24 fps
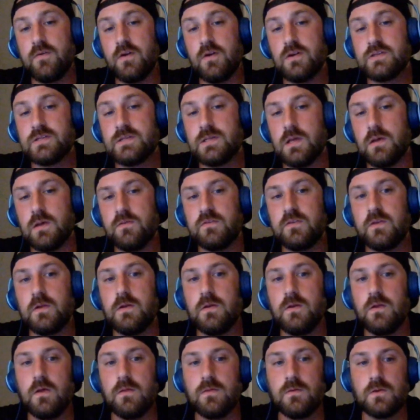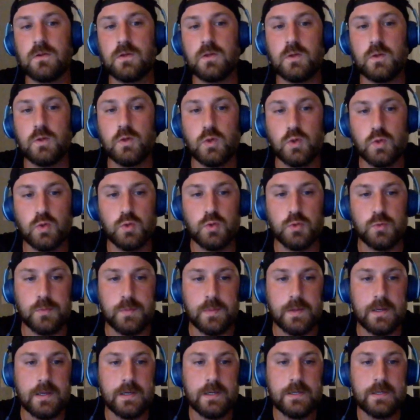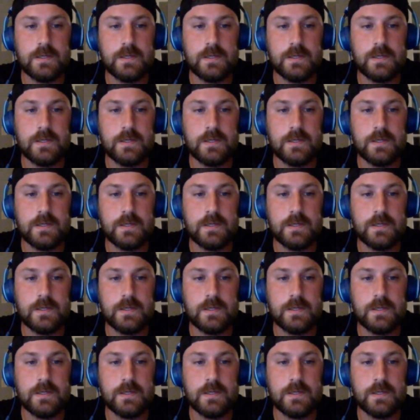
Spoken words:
ourselves another cube.